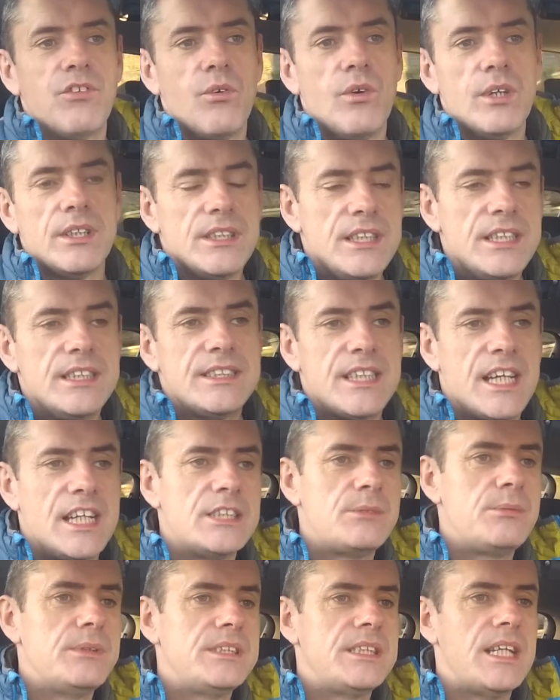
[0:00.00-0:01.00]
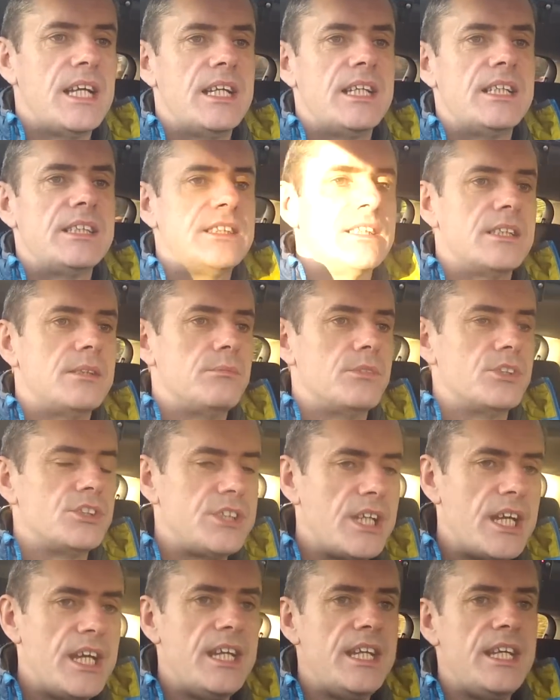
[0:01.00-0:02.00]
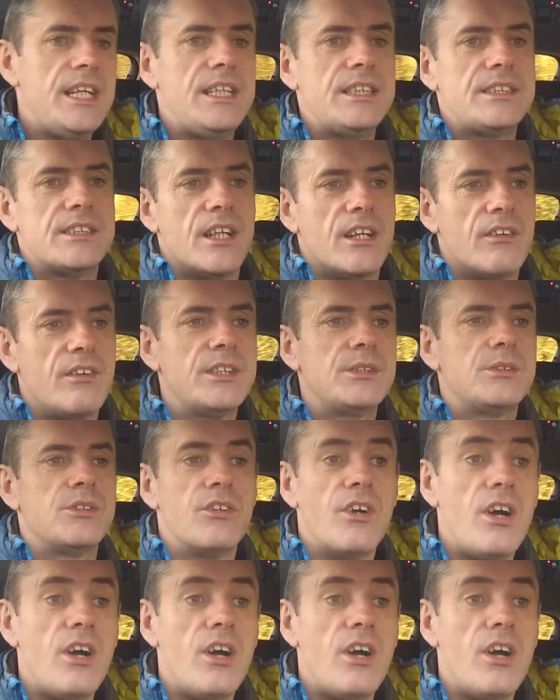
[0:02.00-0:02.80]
for what Nissan's been telling us, and Mercedes and all the rest.